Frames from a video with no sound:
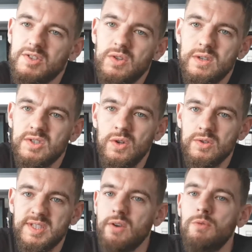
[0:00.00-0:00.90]
It's
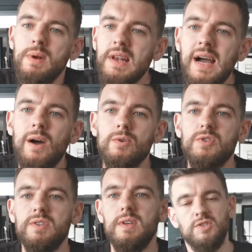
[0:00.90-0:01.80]
not terribly loud.
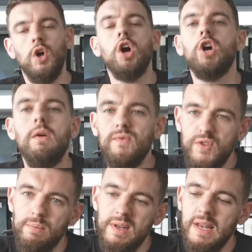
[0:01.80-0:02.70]
It's not
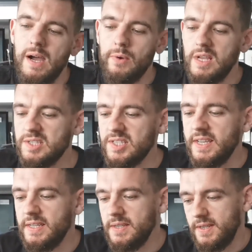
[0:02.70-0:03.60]
uncomfortably loud, let's
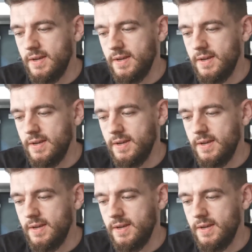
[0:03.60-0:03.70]
say.